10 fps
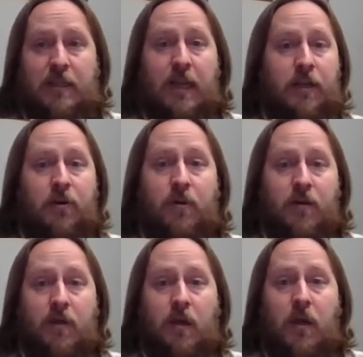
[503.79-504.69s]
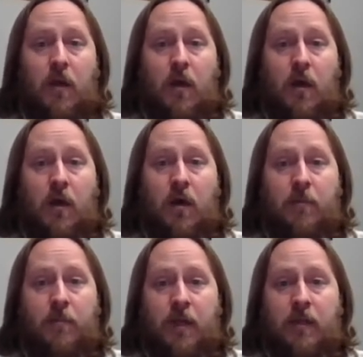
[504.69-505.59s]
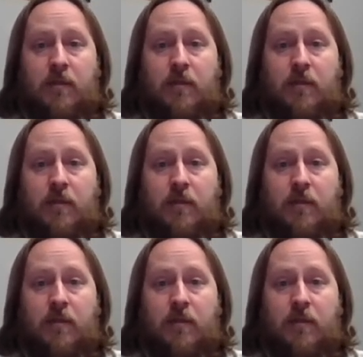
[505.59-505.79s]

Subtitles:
I know of. It